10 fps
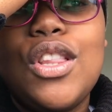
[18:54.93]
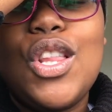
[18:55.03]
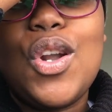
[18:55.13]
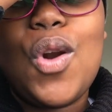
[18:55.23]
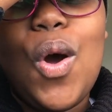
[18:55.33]

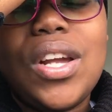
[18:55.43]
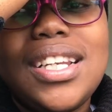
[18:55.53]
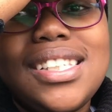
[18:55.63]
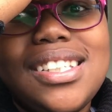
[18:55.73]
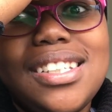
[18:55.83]
the wrong
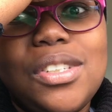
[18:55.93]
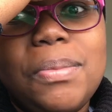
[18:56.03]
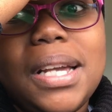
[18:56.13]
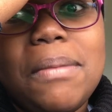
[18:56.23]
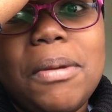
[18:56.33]
decision to
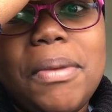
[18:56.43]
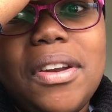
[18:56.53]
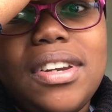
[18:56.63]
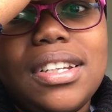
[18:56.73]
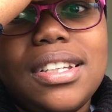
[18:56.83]
become a
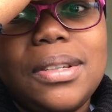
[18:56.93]
parent.